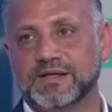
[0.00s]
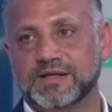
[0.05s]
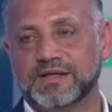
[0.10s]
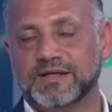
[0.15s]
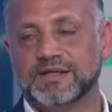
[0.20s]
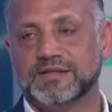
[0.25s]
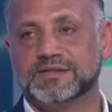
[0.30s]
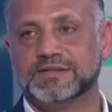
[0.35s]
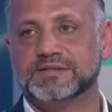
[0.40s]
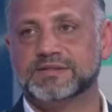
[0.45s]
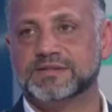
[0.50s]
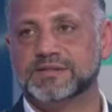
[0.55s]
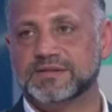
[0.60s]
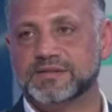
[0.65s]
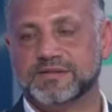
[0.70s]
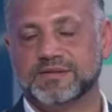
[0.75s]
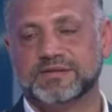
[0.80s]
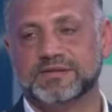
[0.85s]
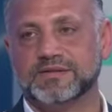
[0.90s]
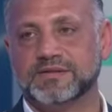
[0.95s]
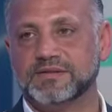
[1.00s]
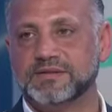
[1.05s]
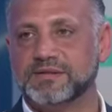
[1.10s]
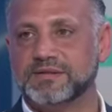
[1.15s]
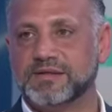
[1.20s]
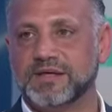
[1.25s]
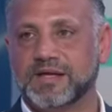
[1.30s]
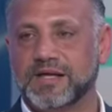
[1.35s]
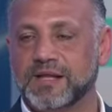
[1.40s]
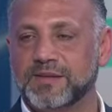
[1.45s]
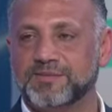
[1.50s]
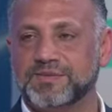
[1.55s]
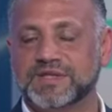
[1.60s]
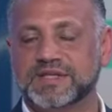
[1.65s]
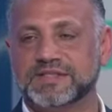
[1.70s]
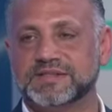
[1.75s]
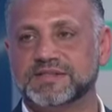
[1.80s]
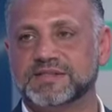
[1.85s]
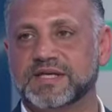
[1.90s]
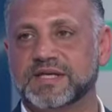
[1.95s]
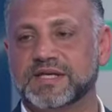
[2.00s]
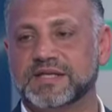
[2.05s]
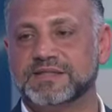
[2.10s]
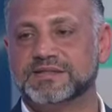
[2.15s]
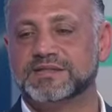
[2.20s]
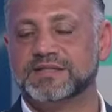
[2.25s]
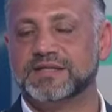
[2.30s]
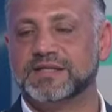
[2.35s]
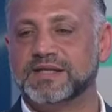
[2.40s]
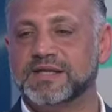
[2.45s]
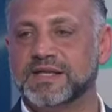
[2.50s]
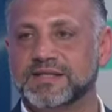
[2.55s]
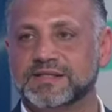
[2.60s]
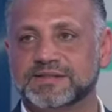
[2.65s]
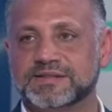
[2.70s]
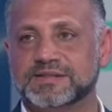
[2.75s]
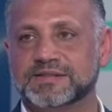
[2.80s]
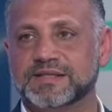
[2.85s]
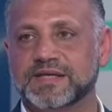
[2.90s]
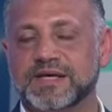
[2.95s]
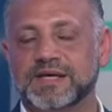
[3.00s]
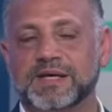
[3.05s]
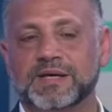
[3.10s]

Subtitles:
let's help these kids and let's